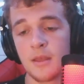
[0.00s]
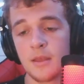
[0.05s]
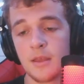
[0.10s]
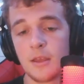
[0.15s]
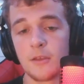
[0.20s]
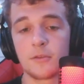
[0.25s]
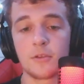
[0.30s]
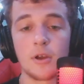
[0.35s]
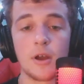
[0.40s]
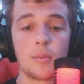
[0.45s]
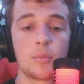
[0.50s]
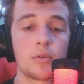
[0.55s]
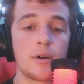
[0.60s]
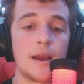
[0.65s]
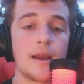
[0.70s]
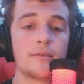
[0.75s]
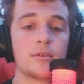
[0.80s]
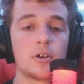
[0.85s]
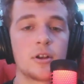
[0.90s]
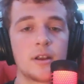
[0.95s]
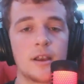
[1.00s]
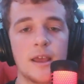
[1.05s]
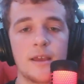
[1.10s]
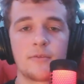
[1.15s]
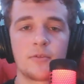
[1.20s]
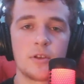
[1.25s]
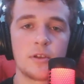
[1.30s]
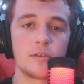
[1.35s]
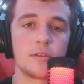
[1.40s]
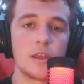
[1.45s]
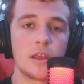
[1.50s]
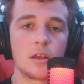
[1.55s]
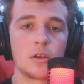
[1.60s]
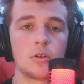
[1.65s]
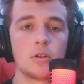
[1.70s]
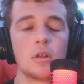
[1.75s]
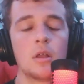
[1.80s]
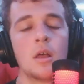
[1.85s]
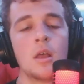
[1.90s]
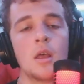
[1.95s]
He's gone private on every
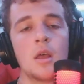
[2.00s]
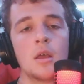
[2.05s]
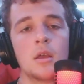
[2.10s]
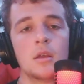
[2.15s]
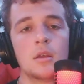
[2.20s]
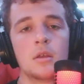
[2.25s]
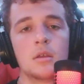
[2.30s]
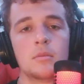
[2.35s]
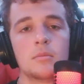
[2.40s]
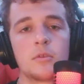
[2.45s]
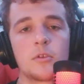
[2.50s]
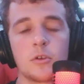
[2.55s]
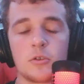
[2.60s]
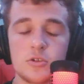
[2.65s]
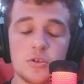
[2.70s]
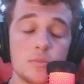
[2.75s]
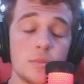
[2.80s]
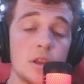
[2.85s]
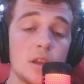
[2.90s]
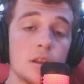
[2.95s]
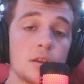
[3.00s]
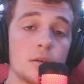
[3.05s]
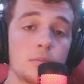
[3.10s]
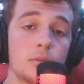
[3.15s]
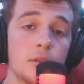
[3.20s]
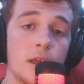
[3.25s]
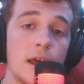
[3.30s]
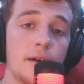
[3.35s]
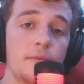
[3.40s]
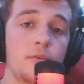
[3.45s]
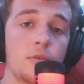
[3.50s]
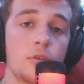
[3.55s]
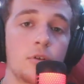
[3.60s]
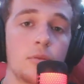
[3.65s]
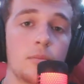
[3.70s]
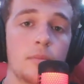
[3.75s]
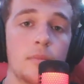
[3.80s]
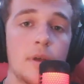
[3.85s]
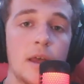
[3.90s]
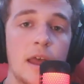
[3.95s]
single social media
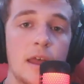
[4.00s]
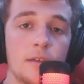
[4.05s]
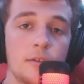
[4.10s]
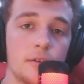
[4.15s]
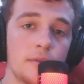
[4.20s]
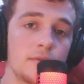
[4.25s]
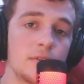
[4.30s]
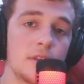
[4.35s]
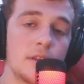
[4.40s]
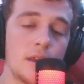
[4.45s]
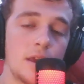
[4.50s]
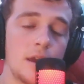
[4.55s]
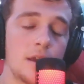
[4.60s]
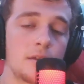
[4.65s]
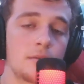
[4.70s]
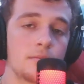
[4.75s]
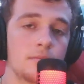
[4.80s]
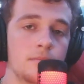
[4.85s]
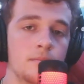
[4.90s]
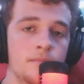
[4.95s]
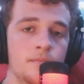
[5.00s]
platform as of today.